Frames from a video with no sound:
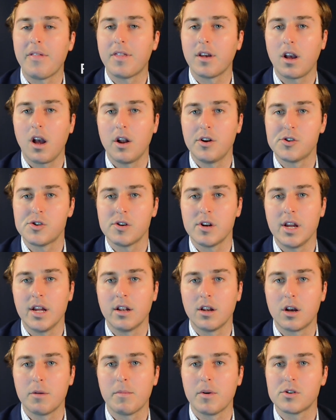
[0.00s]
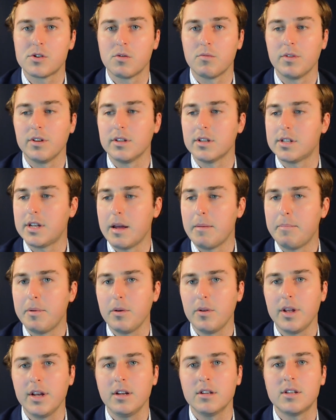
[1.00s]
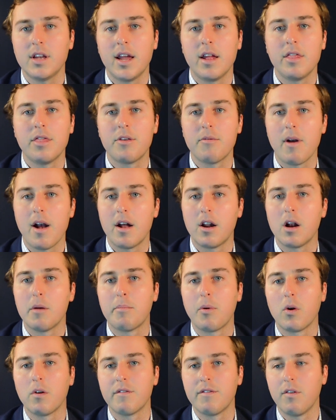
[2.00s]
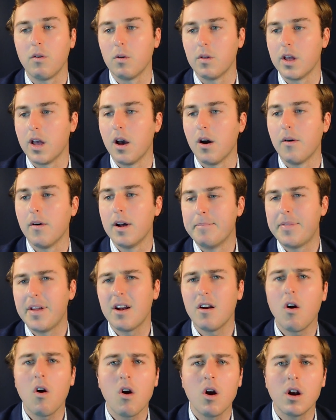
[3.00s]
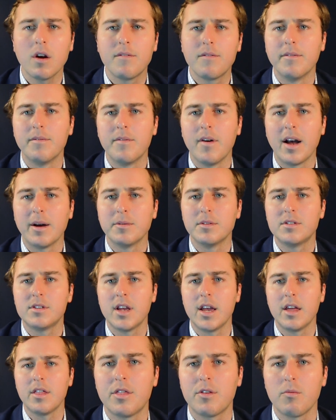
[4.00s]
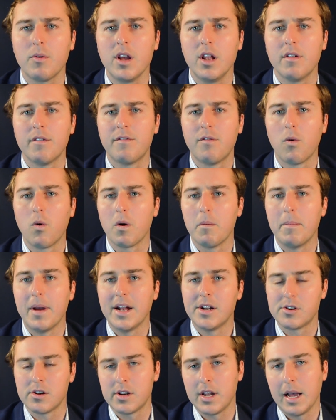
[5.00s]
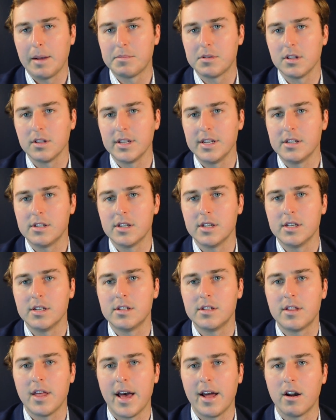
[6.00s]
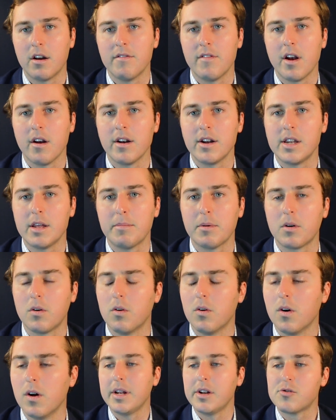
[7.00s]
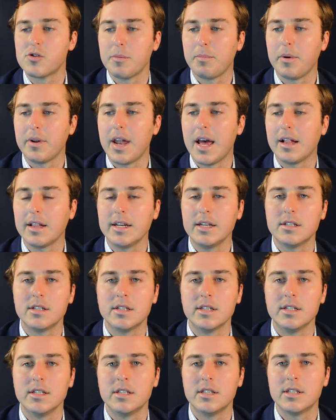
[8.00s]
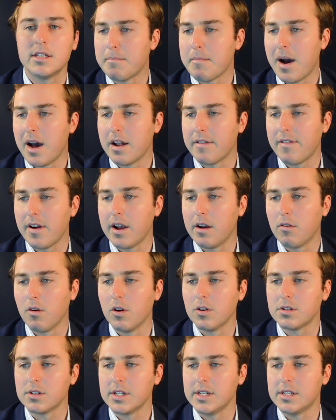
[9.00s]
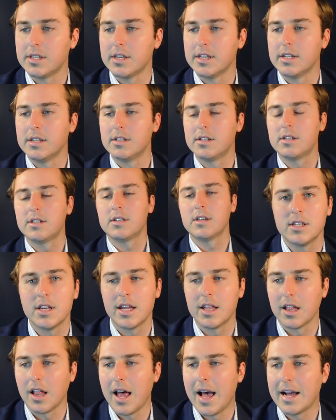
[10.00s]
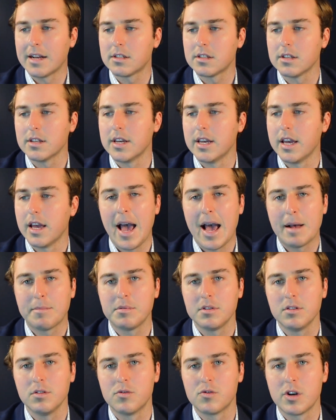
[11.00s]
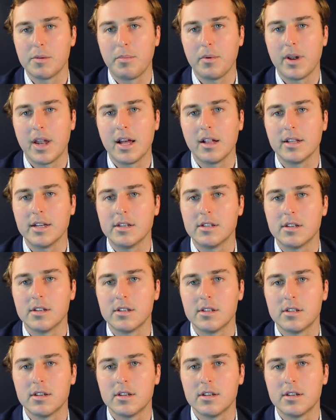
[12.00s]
the country in commercial real estate buildings and throughout our portfolio. There are, I would say, 3 to 4 major types of leases that are very typical in triple net leases, modified gross leases, and lastly, absolute triple net leases.